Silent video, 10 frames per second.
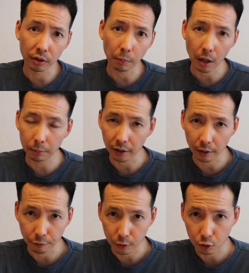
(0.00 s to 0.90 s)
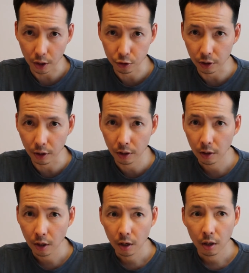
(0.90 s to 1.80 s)
the public infrastructure.
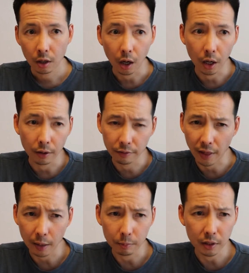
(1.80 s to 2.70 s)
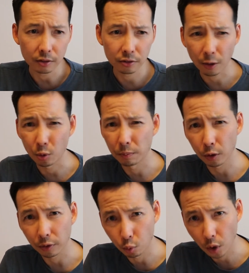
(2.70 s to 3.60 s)
That means they would
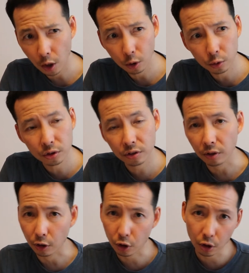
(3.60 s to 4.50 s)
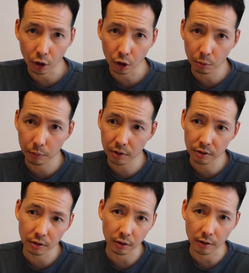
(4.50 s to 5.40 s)
build the roads, the
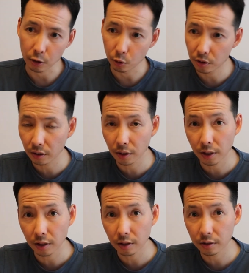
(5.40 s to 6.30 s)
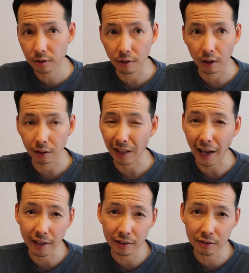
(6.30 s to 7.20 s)
curbs, the utilities, the
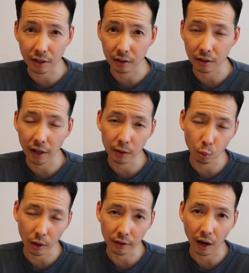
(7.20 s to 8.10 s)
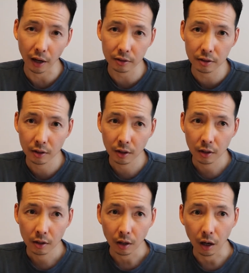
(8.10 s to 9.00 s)
lights, and whatnot.
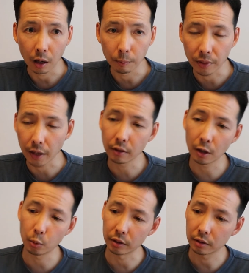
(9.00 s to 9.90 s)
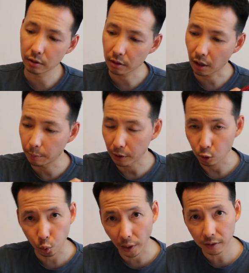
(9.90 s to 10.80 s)
Then they would come and
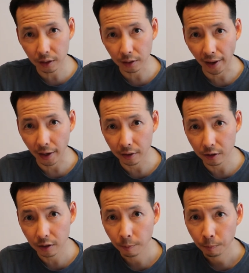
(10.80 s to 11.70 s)
grade the land,